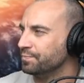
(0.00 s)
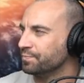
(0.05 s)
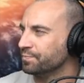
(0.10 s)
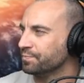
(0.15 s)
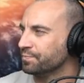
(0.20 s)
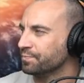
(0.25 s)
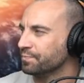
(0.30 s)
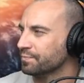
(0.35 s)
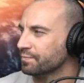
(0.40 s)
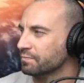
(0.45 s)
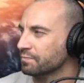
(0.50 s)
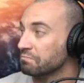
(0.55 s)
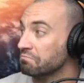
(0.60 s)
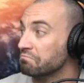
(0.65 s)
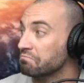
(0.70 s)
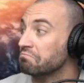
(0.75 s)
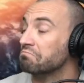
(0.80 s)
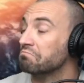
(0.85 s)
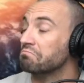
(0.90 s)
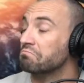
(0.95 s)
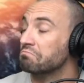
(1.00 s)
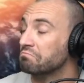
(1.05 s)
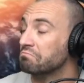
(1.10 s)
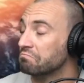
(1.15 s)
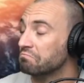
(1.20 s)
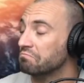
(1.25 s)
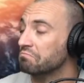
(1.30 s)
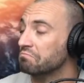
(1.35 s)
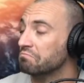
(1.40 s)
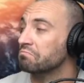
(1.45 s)

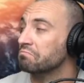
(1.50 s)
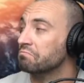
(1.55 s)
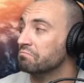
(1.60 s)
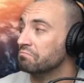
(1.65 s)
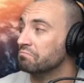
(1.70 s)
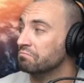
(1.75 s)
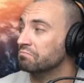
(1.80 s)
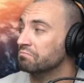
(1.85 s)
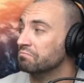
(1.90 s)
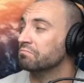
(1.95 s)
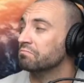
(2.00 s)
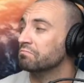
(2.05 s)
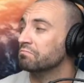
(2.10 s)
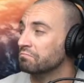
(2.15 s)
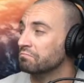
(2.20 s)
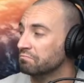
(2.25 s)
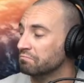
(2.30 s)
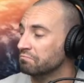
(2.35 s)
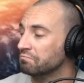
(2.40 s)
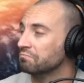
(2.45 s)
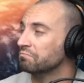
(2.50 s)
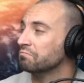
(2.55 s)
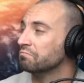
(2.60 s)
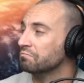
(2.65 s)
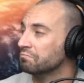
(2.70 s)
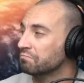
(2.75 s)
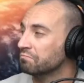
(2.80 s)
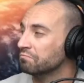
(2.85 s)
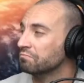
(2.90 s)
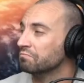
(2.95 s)

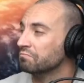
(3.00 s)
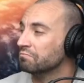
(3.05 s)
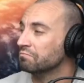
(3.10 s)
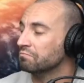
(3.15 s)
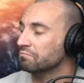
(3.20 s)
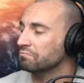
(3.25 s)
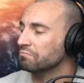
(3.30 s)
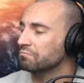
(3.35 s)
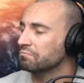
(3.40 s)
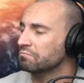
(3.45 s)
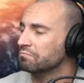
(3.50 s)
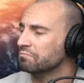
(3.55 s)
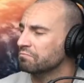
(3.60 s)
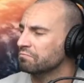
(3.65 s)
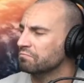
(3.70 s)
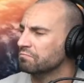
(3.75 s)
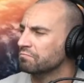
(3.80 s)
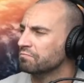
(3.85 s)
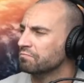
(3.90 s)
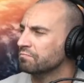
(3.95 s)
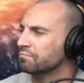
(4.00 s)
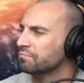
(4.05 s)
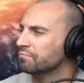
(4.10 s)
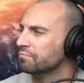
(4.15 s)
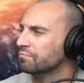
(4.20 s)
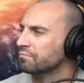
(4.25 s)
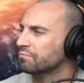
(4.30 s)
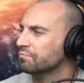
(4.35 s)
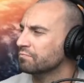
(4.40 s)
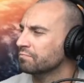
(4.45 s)

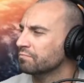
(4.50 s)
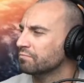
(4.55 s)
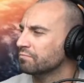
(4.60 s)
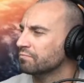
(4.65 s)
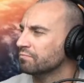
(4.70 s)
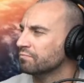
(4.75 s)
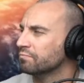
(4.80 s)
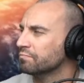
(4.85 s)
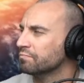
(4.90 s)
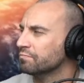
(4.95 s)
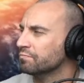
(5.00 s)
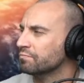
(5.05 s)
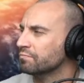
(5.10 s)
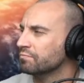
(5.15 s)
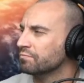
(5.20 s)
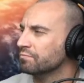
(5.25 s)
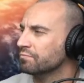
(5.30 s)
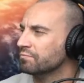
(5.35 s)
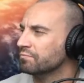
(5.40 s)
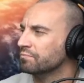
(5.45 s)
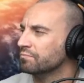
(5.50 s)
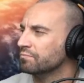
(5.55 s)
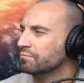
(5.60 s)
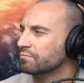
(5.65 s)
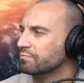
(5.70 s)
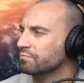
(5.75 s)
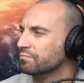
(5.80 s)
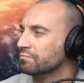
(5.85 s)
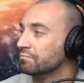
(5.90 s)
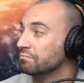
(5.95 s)

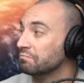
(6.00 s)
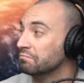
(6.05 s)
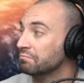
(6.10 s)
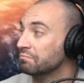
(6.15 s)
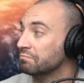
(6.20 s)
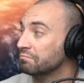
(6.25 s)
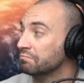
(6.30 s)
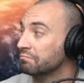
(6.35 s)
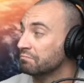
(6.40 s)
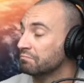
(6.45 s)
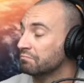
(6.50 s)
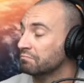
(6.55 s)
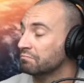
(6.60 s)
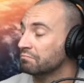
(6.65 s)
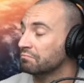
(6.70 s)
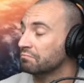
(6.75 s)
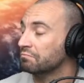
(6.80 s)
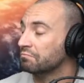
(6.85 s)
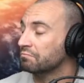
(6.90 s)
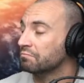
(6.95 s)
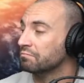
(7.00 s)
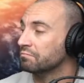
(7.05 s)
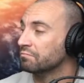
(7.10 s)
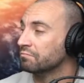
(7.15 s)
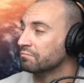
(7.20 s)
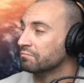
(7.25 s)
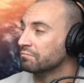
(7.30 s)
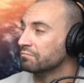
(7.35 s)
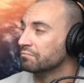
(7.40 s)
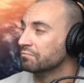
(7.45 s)

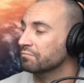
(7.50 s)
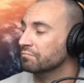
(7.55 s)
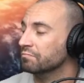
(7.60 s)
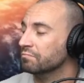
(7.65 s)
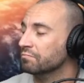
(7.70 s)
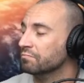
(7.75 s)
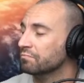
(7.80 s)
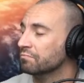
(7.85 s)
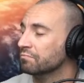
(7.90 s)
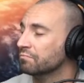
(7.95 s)
[no speech]